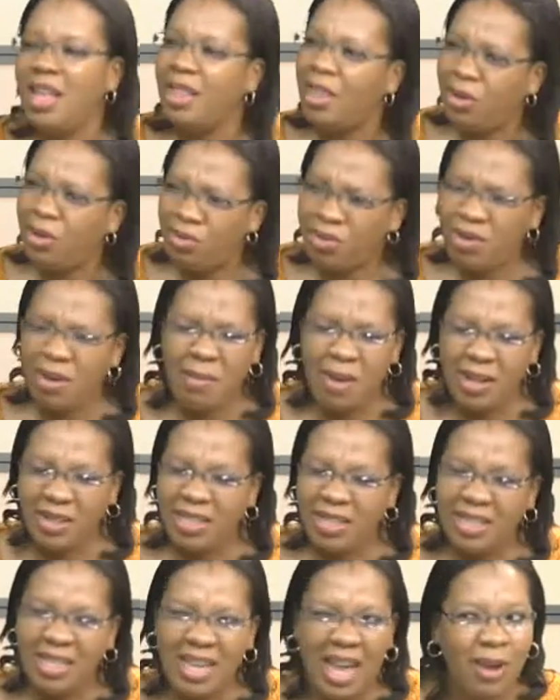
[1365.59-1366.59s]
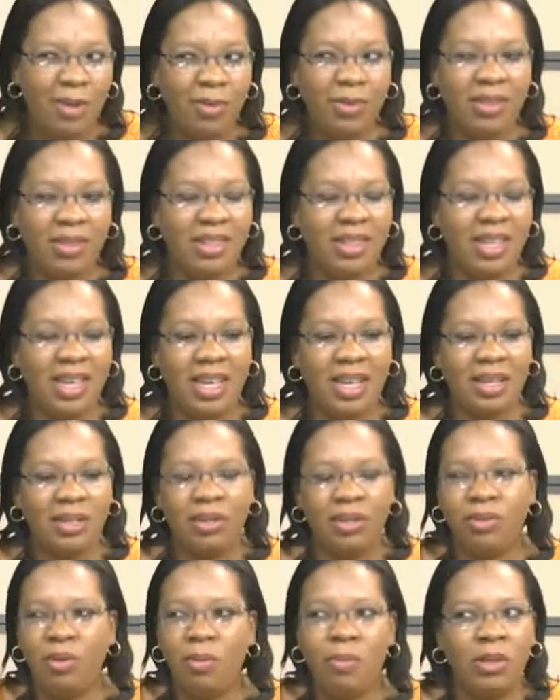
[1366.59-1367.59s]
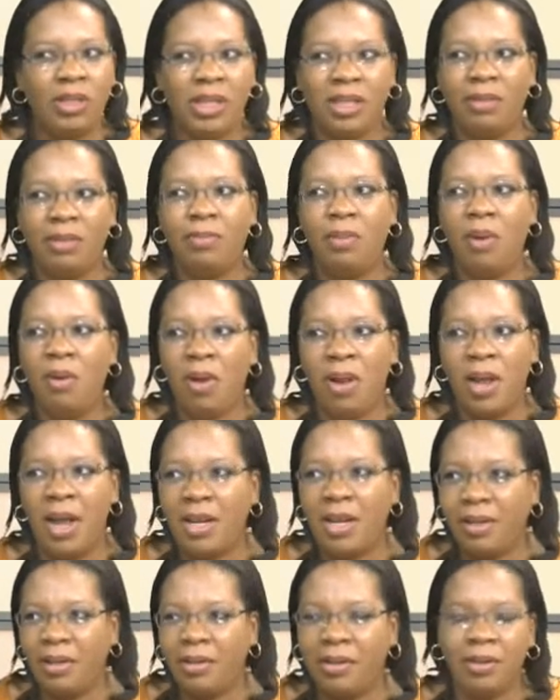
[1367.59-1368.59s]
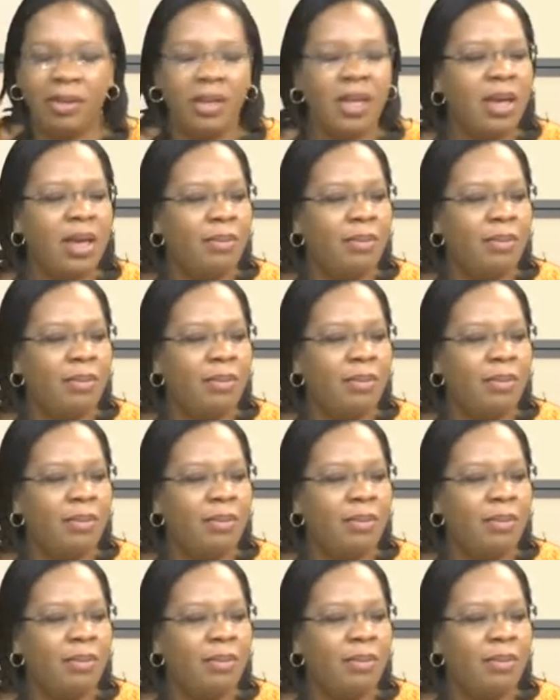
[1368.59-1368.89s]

The truth about it is, I don't think it's so much as moral or ethical